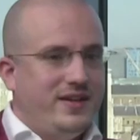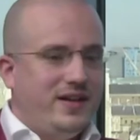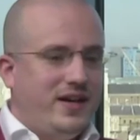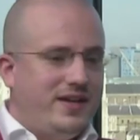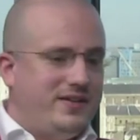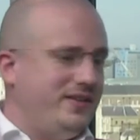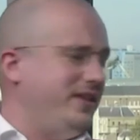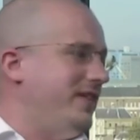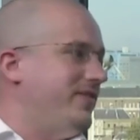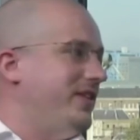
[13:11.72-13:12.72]

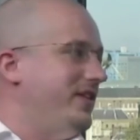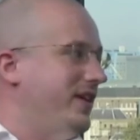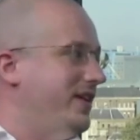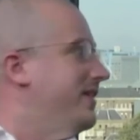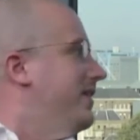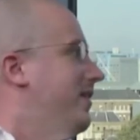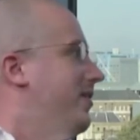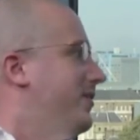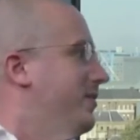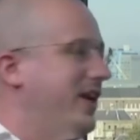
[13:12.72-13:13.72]
No,
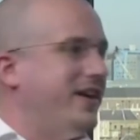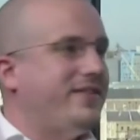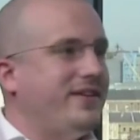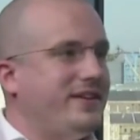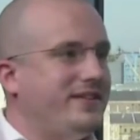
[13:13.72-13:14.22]
on the way, I think.